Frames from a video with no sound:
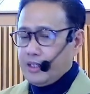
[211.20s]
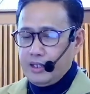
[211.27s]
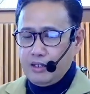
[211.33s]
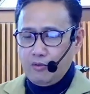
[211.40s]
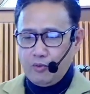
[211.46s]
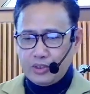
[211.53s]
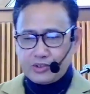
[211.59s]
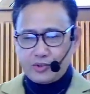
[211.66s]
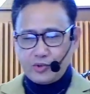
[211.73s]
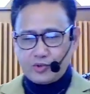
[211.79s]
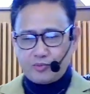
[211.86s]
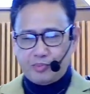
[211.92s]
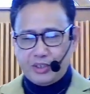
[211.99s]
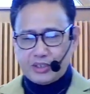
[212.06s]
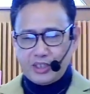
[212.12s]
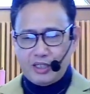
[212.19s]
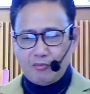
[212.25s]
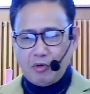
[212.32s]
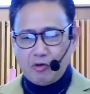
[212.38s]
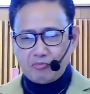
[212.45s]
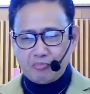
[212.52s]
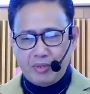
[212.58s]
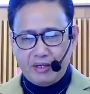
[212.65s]
What's so special
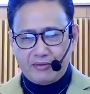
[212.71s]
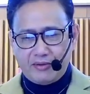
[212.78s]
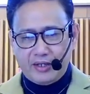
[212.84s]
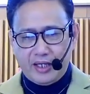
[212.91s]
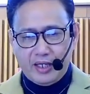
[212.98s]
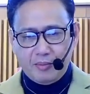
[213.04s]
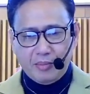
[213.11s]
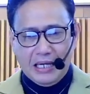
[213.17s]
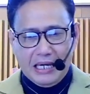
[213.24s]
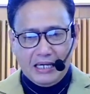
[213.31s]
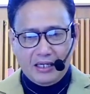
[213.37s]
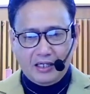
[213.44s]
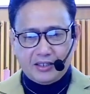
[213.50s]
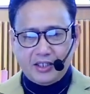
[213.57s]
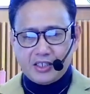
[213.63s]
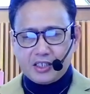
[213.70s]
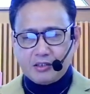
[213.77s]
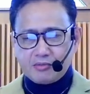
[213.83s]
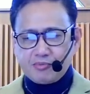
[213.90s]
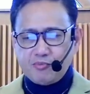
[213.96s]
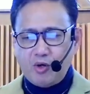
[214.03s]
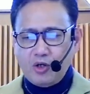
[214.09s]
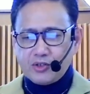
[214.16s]
about Bethlehem? It is a
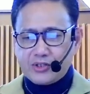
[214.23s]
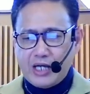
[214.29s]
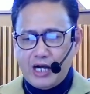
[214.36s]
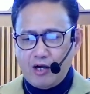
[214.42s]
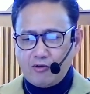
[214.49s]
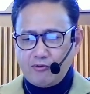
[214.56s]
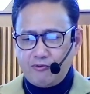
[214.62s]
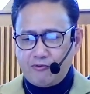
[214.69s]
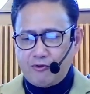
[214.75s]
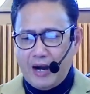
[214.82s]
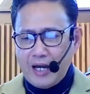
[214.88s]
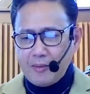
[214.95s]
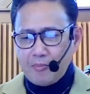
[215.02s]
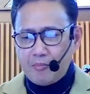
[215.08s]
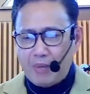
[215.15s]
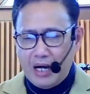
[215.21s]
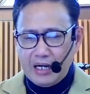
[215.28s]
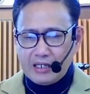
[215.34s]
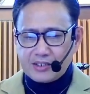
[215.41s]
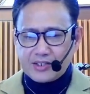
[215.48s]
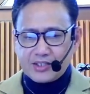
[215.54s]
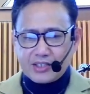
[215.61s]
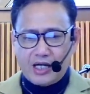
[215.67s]
small town 5
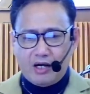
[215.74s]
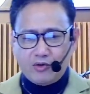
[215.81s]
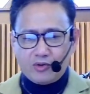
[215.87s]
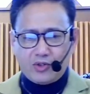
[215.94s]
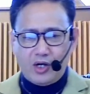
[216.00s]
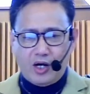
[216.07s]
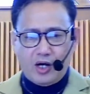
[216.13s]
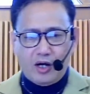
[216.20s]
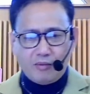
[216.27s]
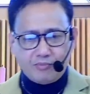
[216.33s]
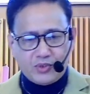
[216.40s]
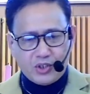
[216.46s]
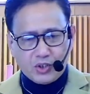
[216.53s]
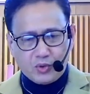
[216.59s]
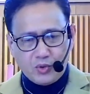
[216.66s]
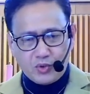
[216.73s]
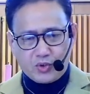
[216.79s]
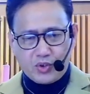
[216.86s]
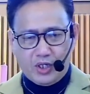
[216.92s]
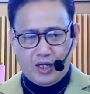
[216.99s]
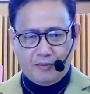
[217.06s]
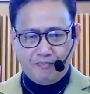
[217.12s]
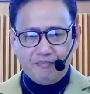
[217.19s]
miles south of
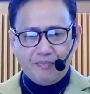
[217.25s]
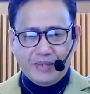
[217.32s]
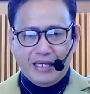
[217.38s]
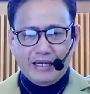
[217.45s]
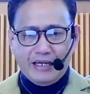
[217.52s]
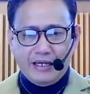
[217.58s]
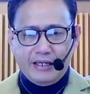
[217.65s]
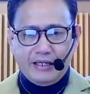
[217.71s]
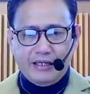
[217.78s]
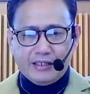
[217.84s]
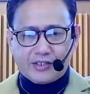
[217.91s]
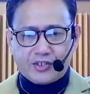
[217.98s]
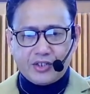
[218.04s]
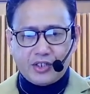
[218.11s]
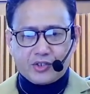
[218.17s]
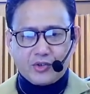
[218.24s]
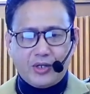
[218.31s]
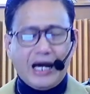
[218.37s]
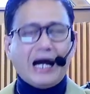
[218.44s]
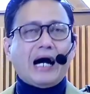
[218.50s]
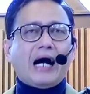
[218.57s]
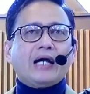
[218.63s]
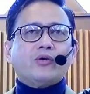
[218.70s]
Jerusalem. It sits on a
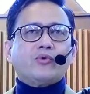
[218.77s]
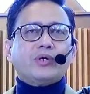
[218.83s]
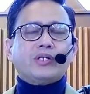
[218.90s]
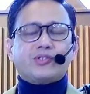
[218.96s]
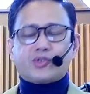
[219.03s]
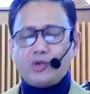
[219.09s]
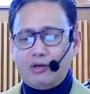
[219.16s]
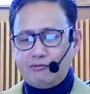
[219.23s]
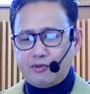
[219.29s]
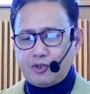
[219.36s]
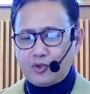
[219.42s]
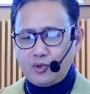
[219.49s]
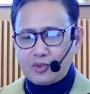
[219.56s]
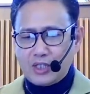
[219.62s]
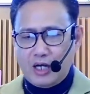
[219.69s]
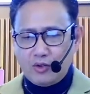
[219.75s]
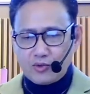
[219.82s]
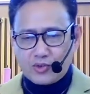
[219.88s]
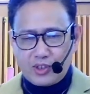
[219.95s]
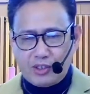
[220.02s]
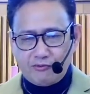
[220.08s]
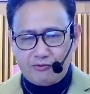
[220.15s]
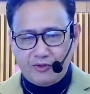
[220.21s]
high ridge over
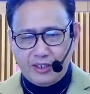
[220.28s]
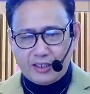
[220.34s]
2,000 feet